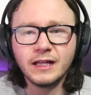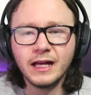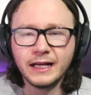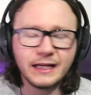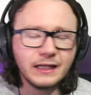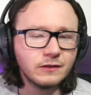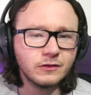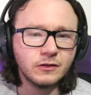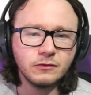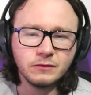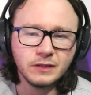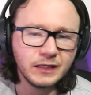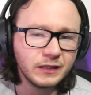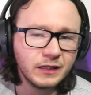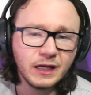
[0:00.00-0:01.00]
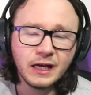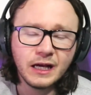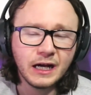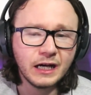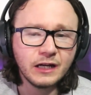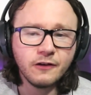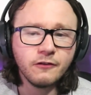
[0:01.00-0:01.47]
like,
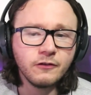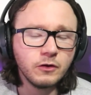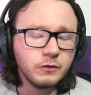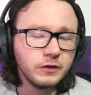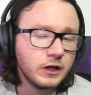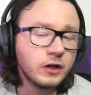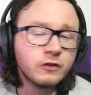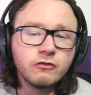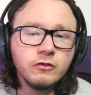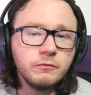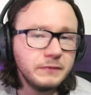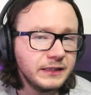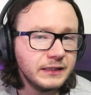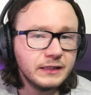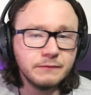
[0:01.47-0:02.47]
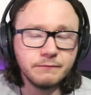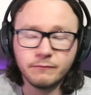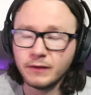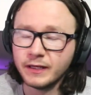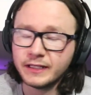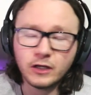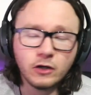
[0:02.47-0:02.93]
a group meeting
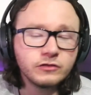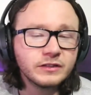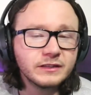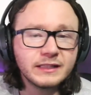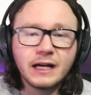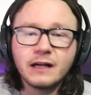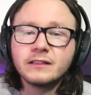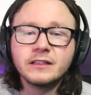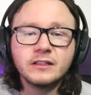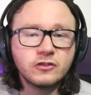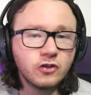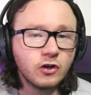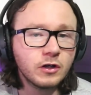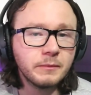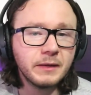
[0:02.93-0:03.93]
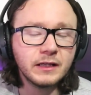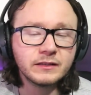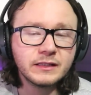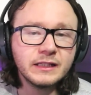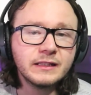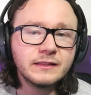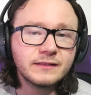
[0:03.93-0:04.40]
where they all sit down and they talk about
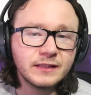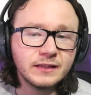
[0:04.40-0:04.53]
things.